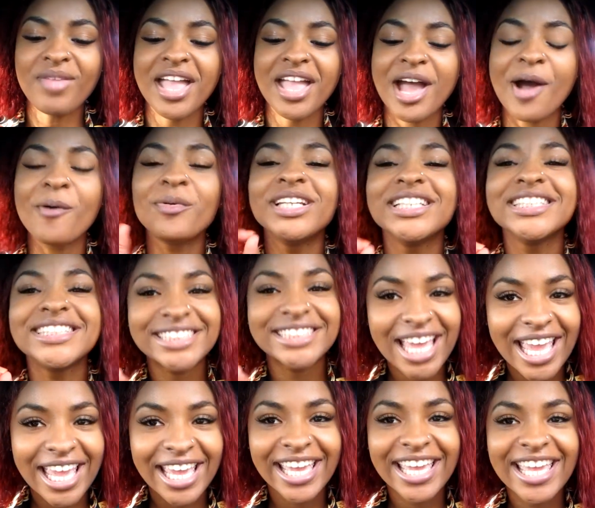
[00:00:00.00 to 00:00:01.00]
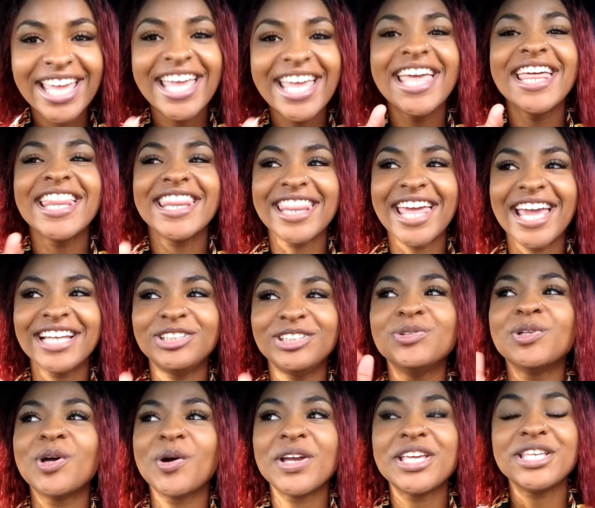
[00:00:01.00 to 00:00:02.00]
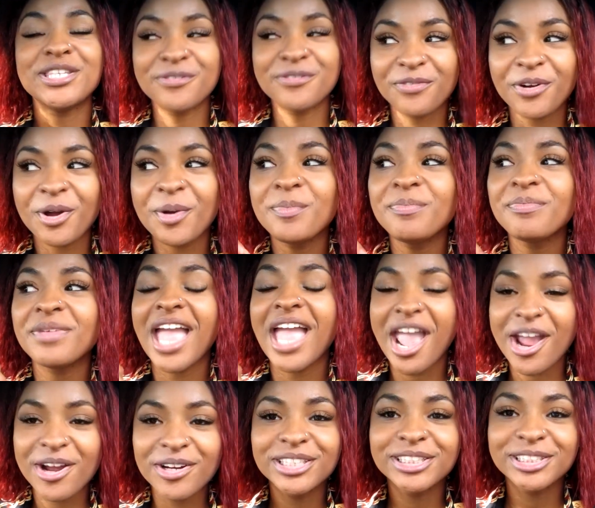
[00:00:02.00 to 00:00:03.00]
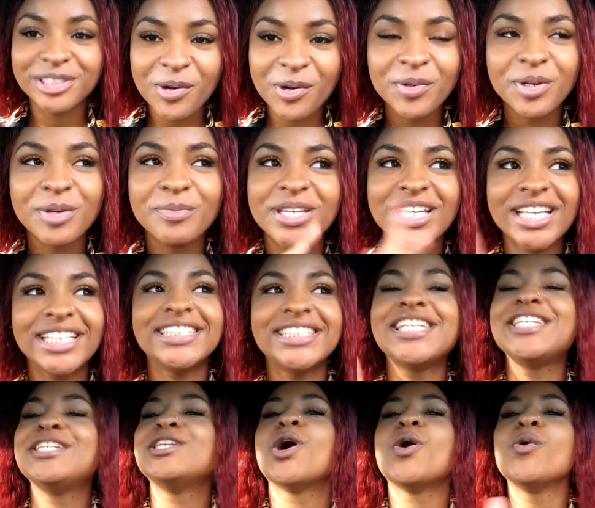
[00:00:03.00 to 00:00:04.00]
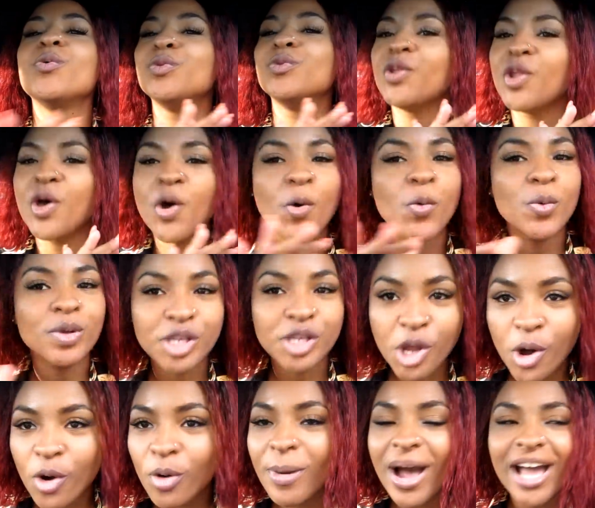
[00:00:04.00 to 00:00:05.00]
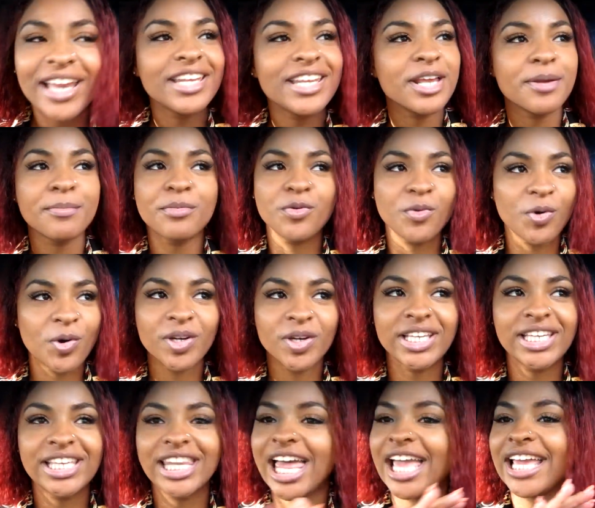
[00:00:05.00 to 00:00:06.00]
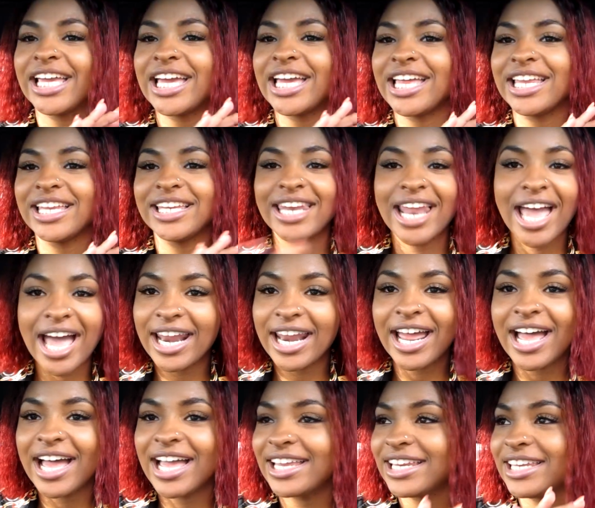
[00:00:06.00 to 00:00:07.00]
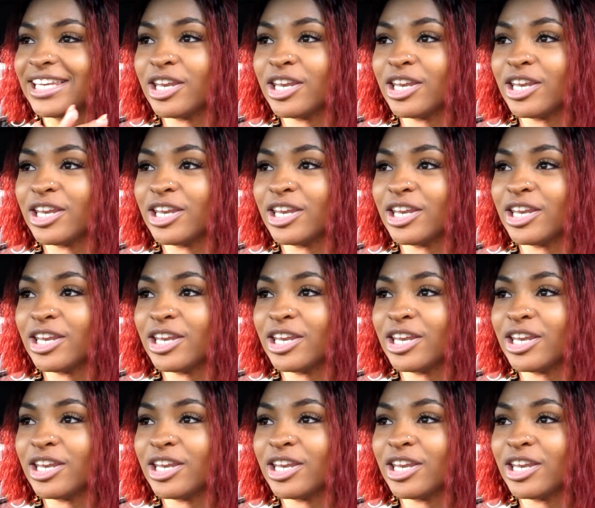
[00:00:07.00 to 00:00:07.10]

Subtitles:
I want to say that, you know, he's from Arizona because he don't know nobody in Milwaukee, like nada,